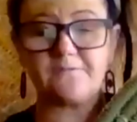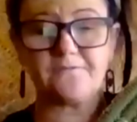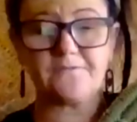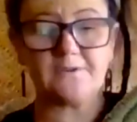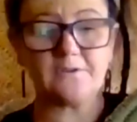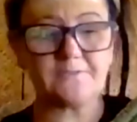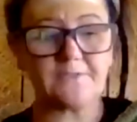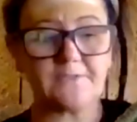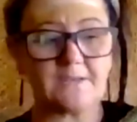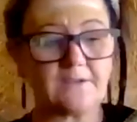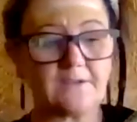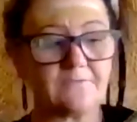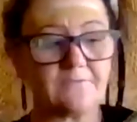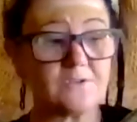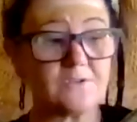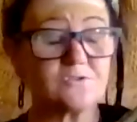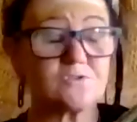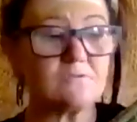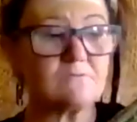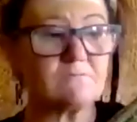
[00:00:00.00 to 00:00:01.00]
feel that if
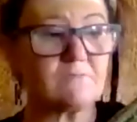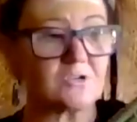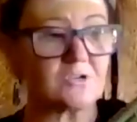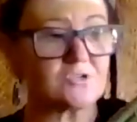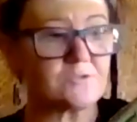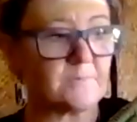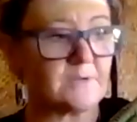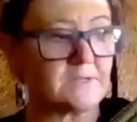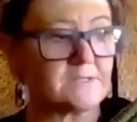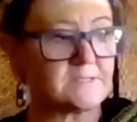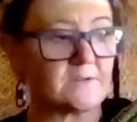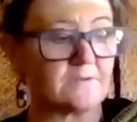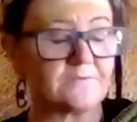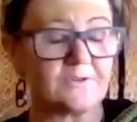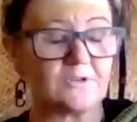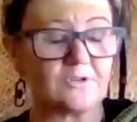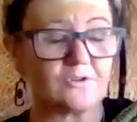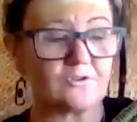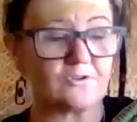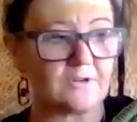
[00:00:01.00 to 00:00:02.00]
I do rush myself
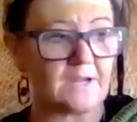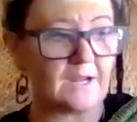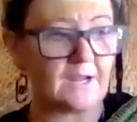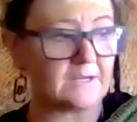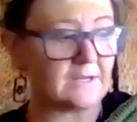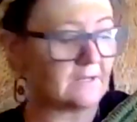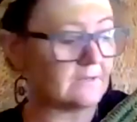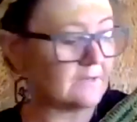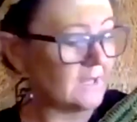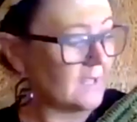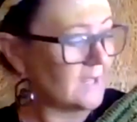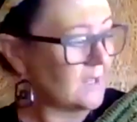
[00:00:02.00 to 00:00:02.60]
in creating,